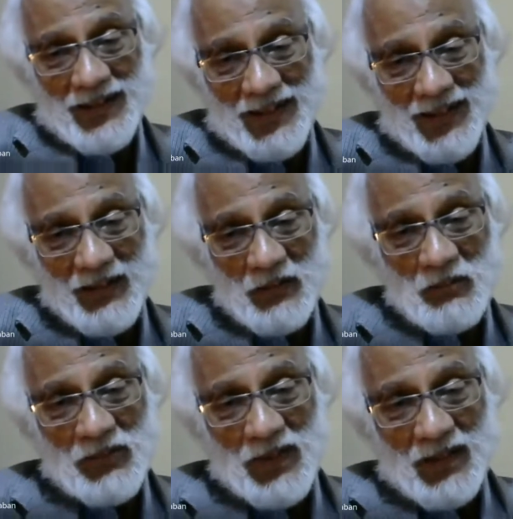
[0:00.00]
you know,
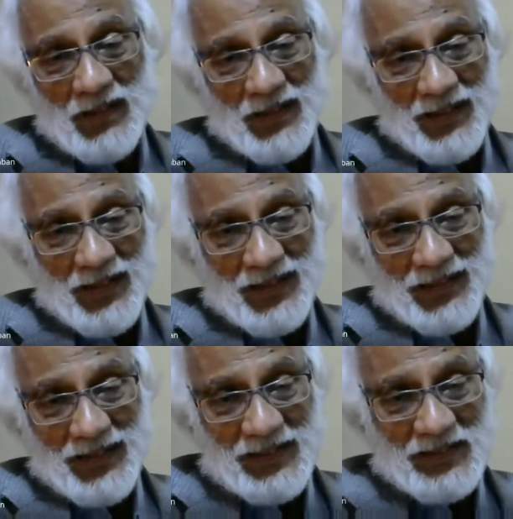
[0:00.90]

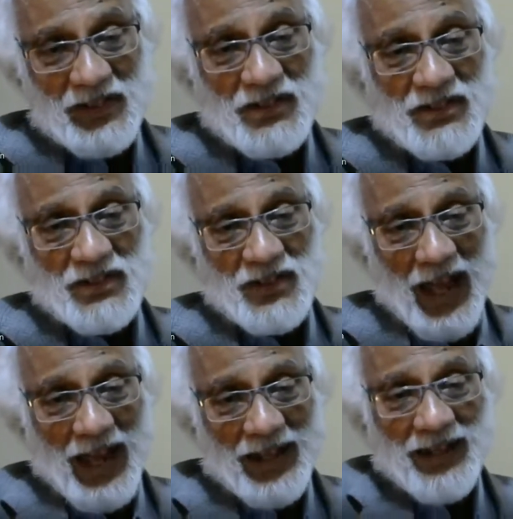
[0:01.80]
uh, research
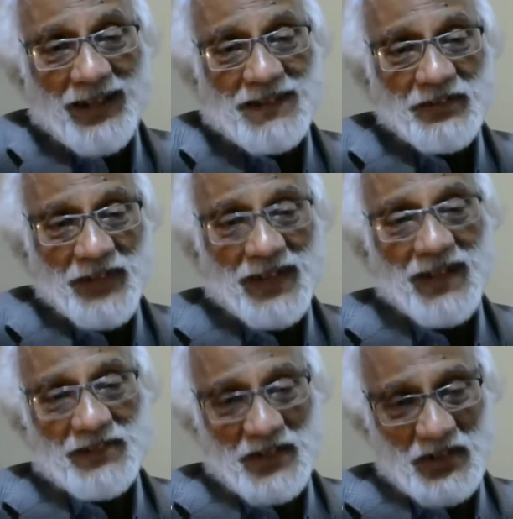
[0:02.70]
angle is very
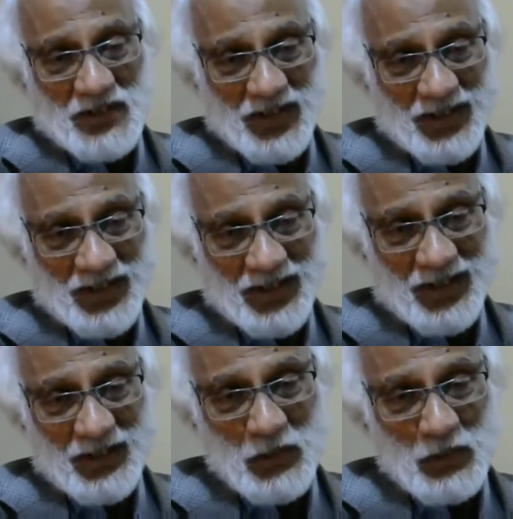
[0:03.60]
essential.
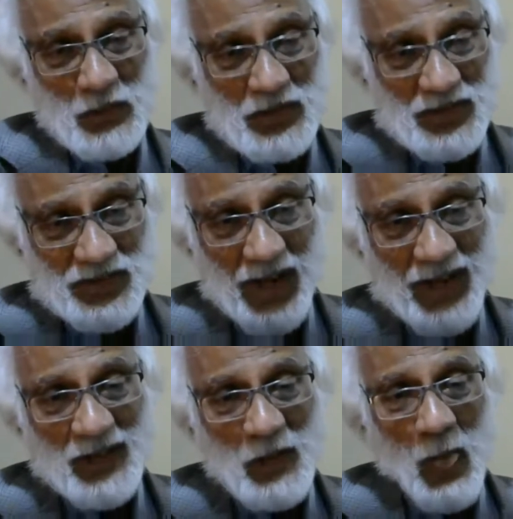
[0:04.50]
You, know, you
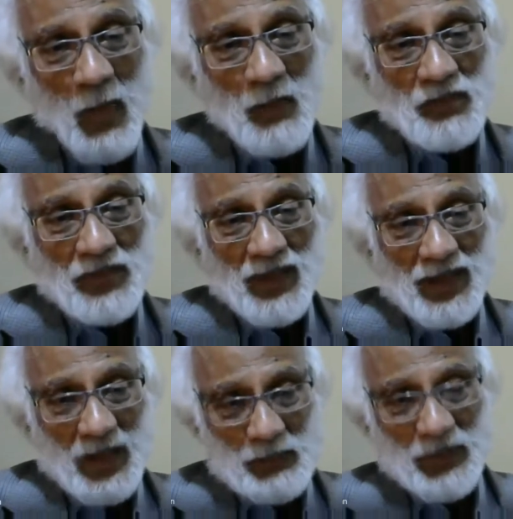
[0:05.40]
decide
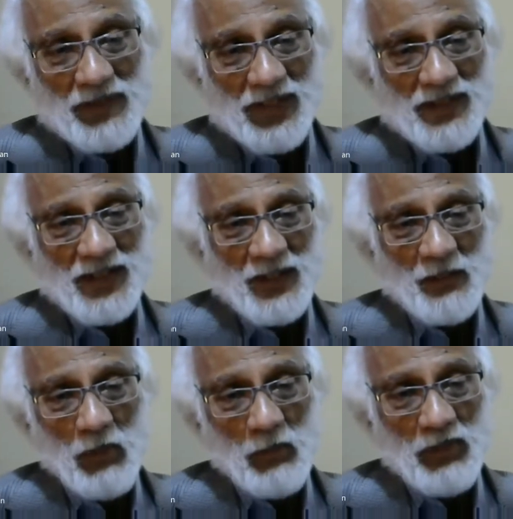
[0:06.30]

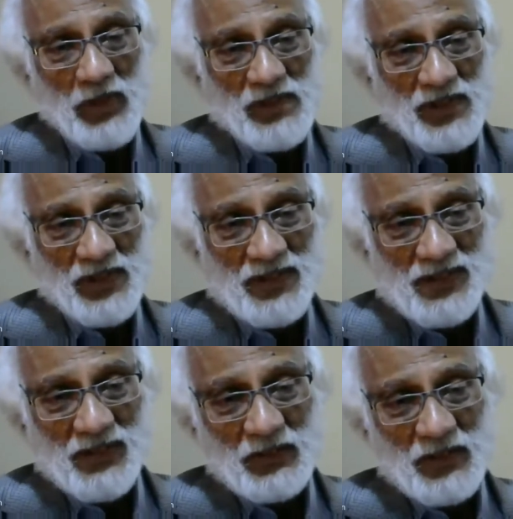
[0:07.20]
representative
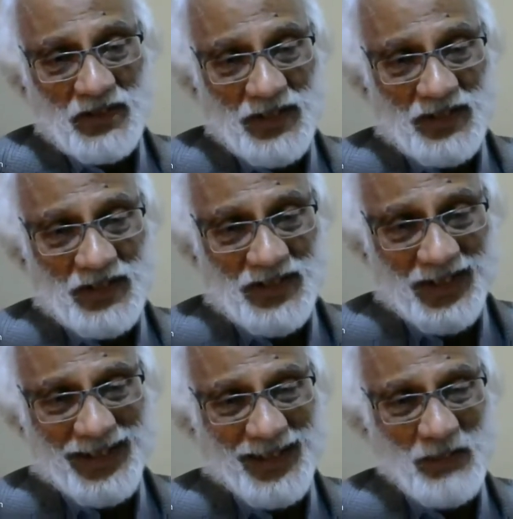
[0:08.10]
populations, you know, the
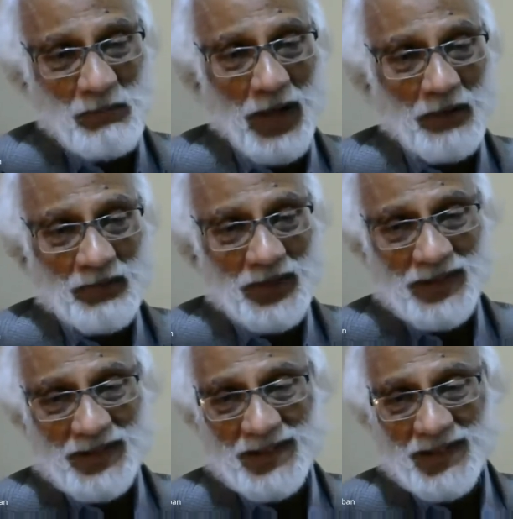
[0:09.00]
statistics
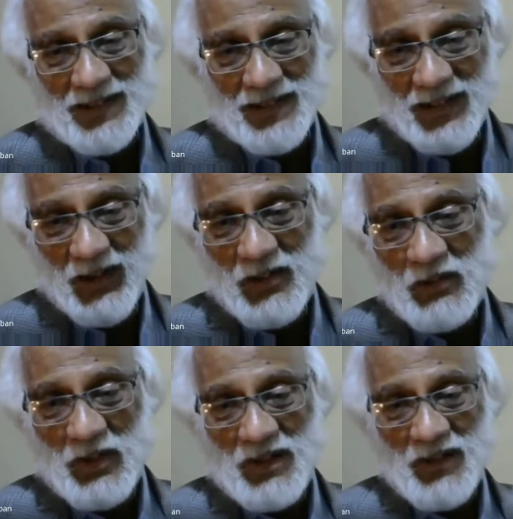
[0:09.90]
departments, uh, all
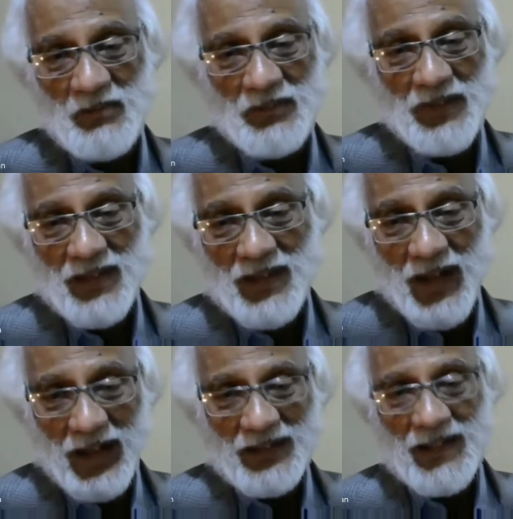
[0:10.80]
your
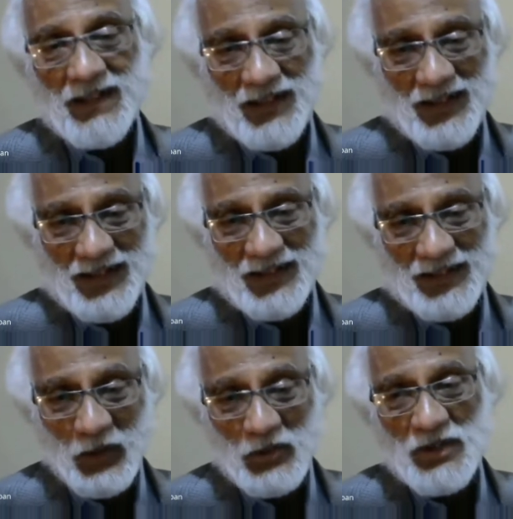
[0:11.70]
other uh,
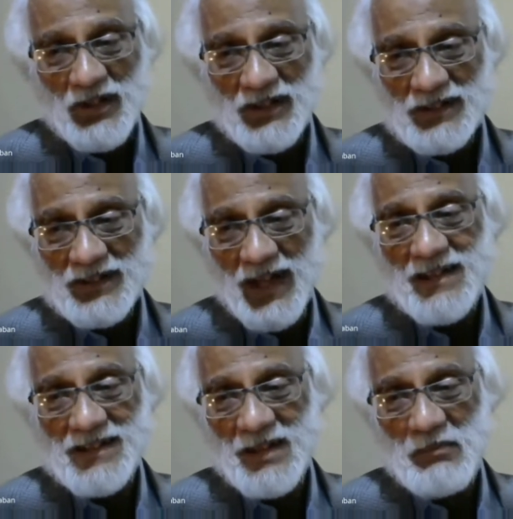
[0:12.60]
social
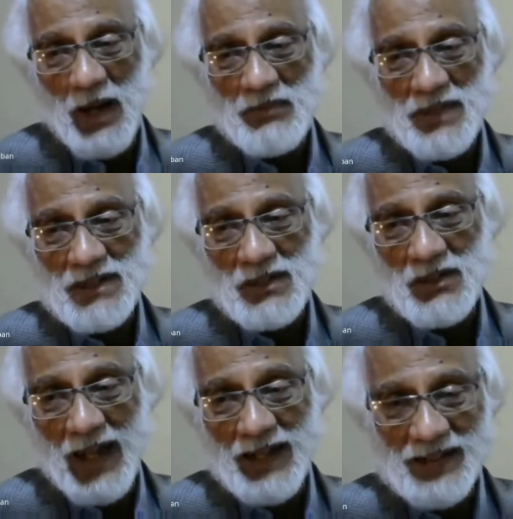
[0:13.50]
science departments
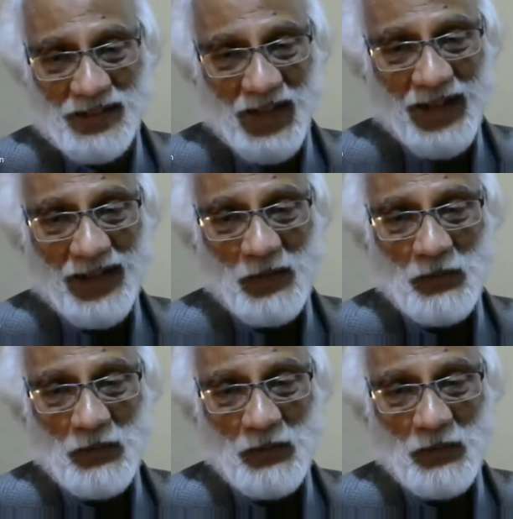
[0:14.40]
can decide